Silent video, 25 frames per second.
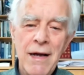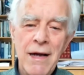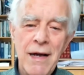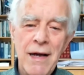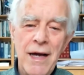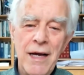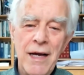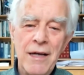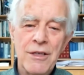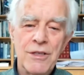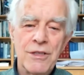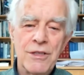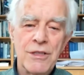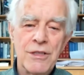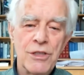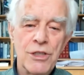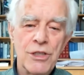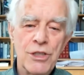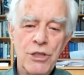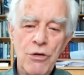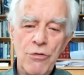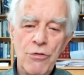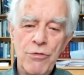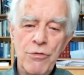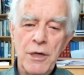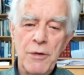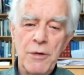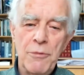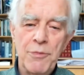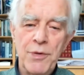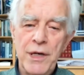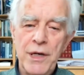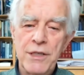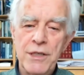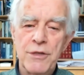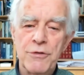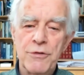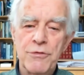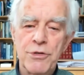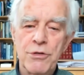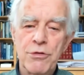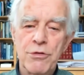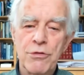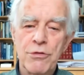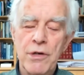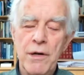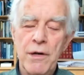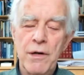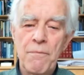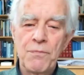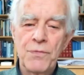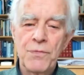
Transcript: It's so an impressive story.